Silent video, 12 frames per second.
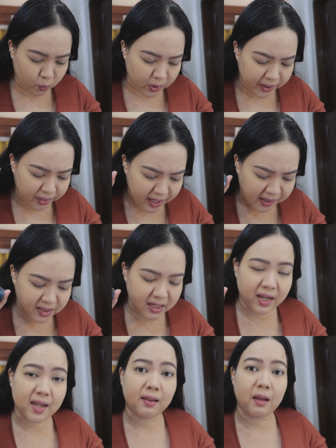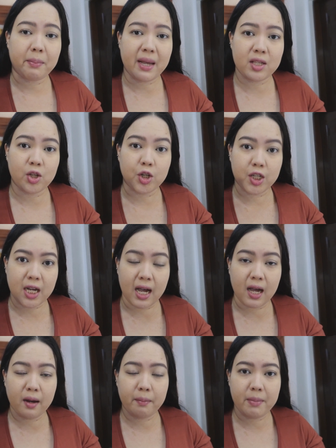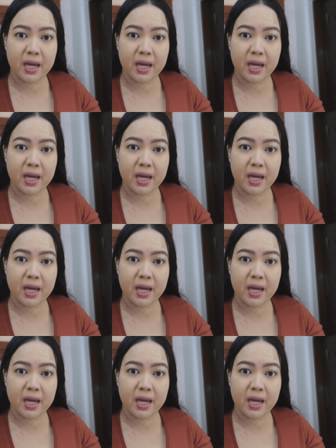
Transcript: one thousand eighty pesos siya.